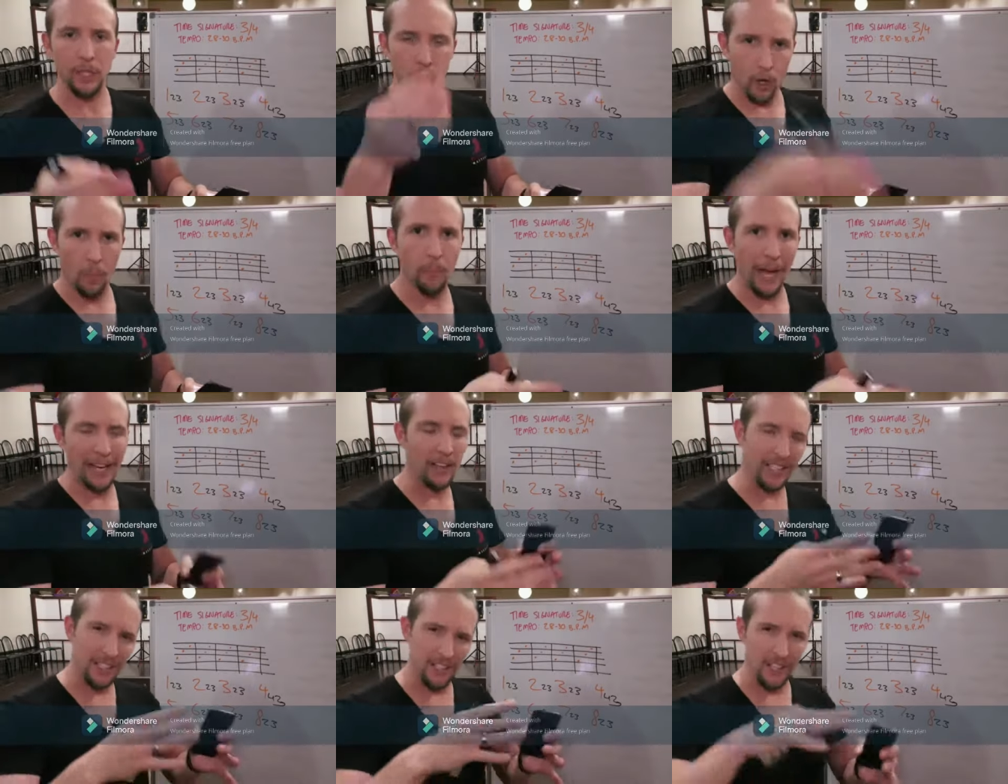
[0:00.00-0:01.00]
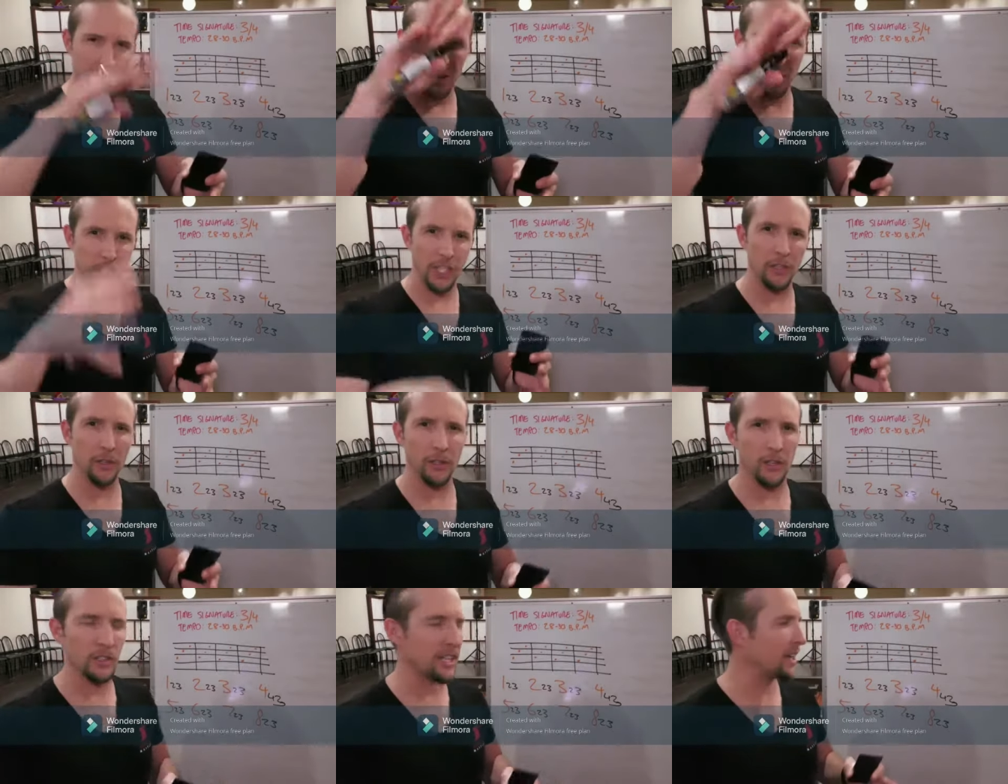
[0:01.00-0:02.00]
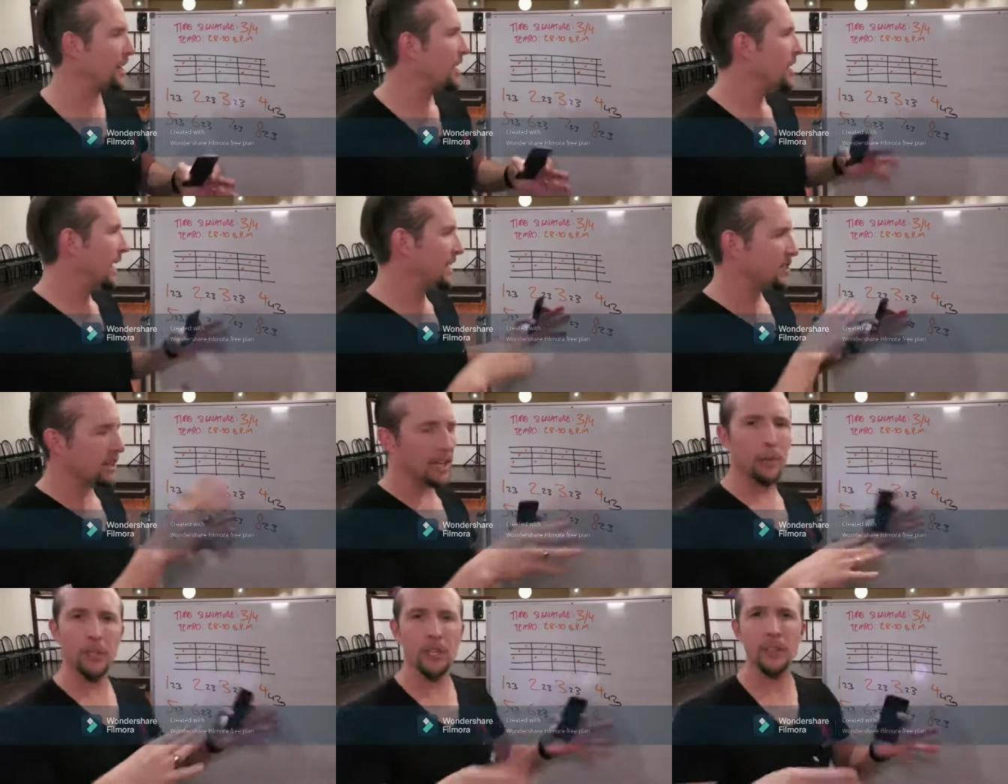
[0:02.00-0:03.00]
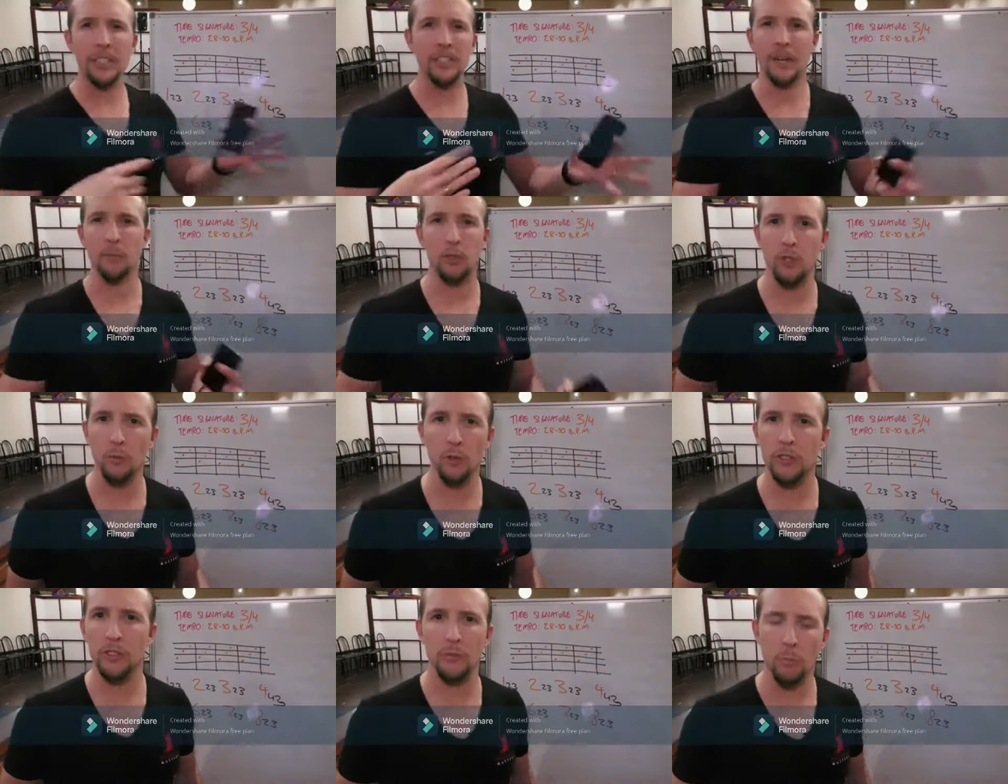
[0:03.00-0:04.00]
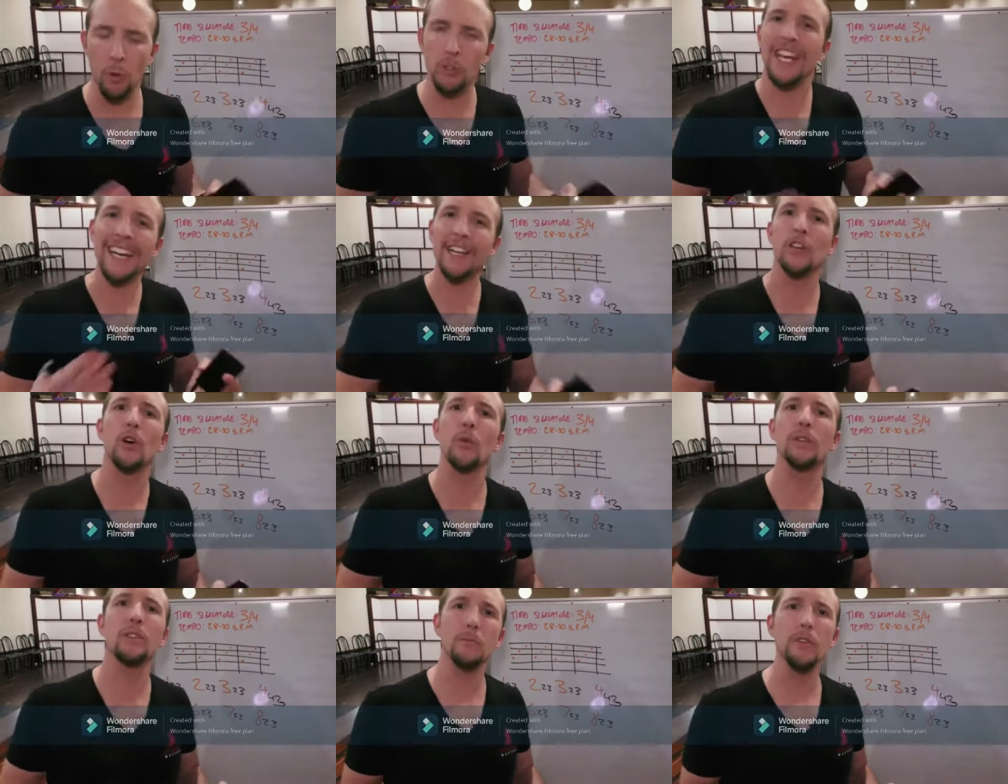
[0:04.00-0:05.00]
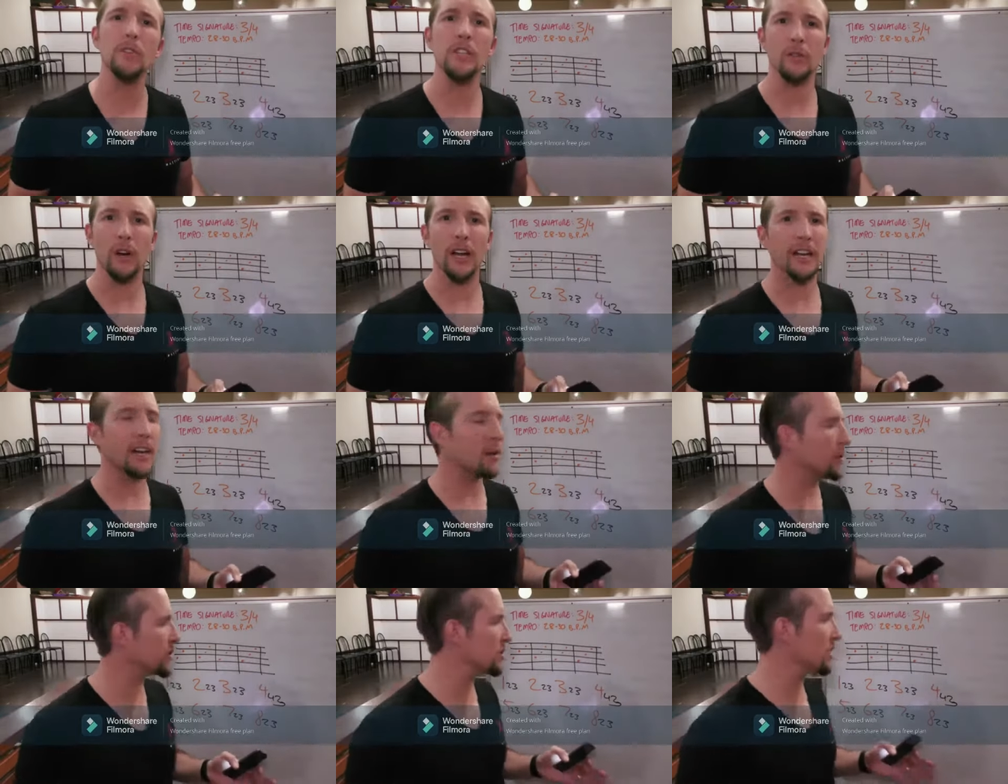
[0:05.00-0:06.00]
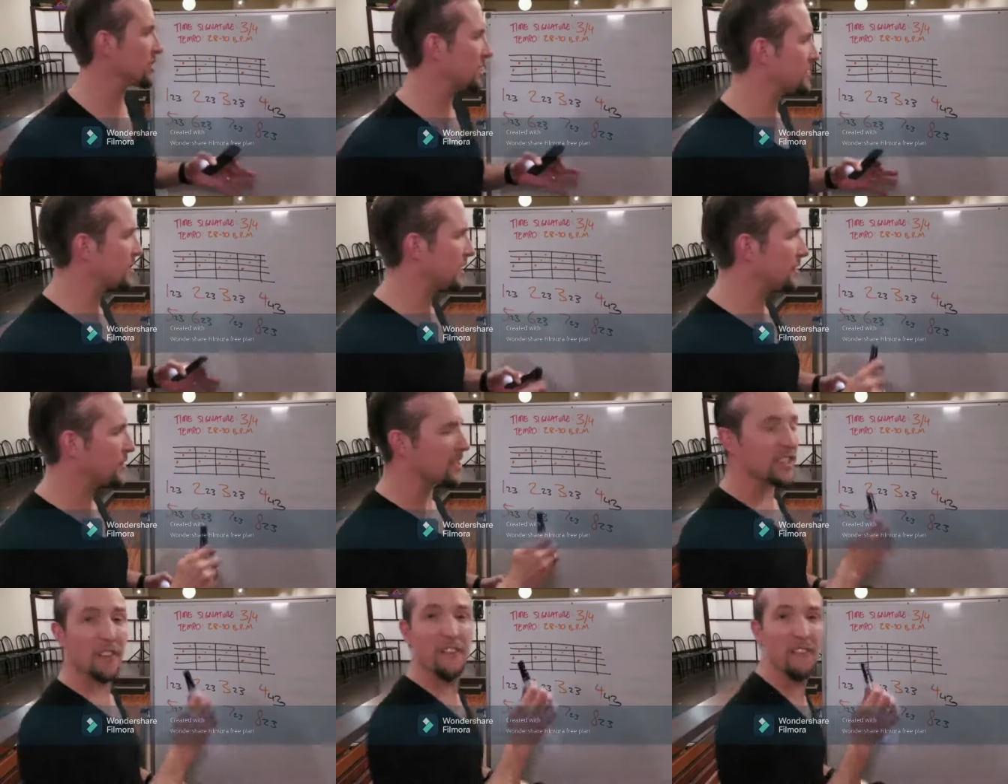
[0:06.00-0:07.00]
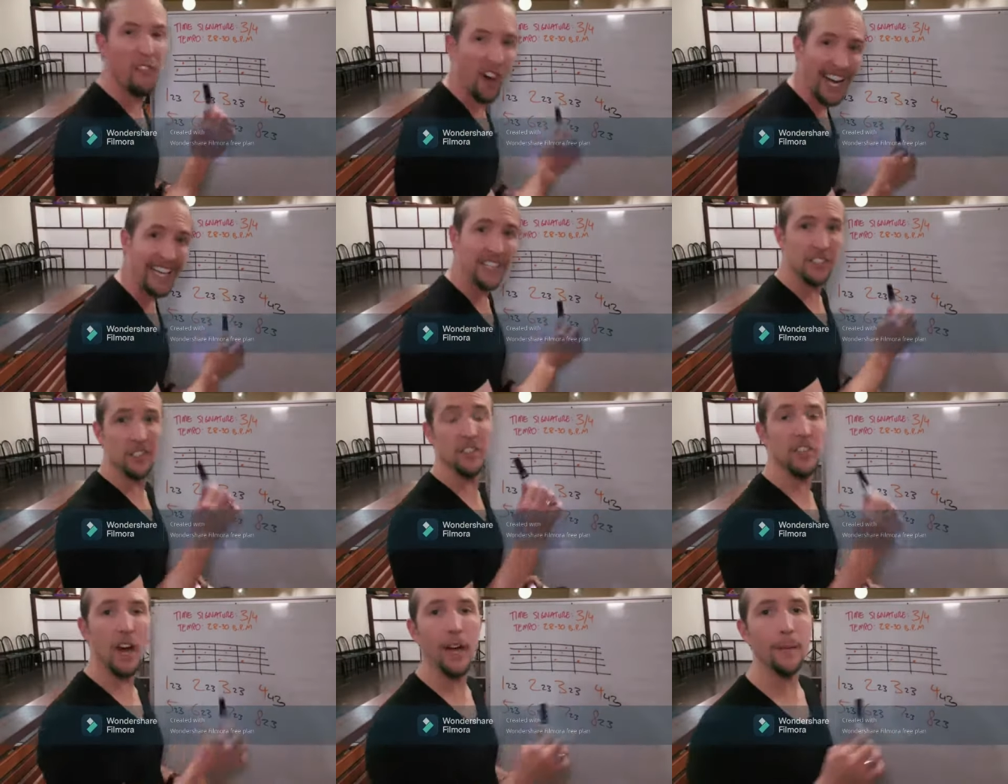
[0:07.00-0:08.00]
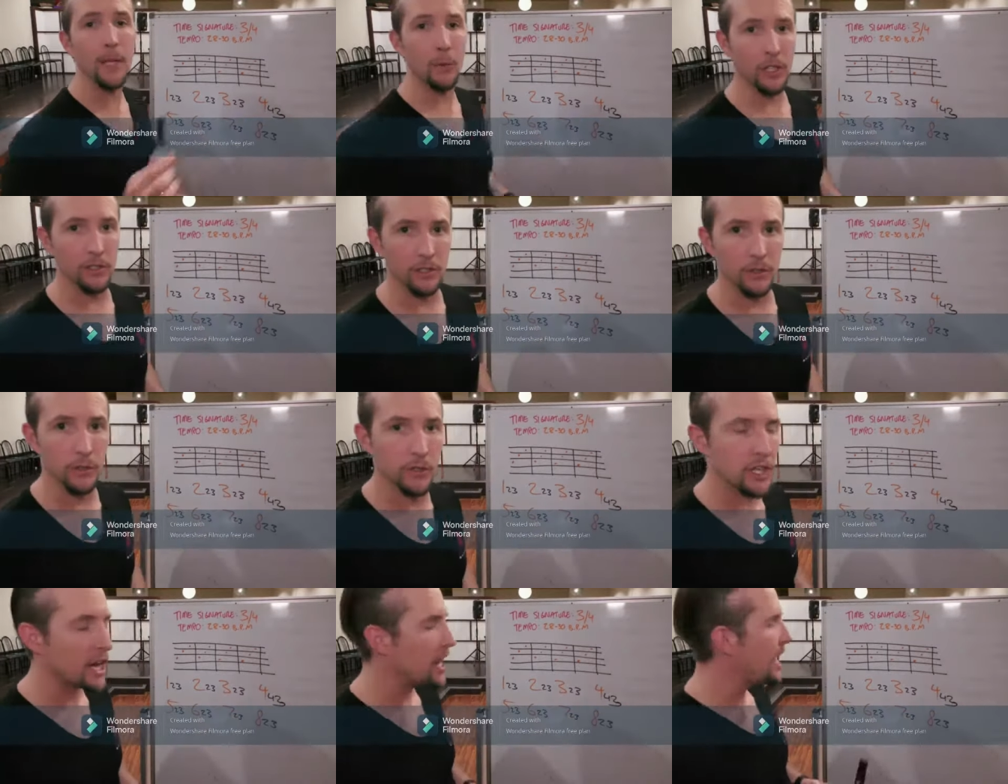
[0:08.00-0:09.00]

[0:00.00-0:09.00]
drop back like it's like a crescendo and it goes down. Outside of that, we don't need to get too more technical with the music right now. We just need to understand that there's a phrased timing we can use.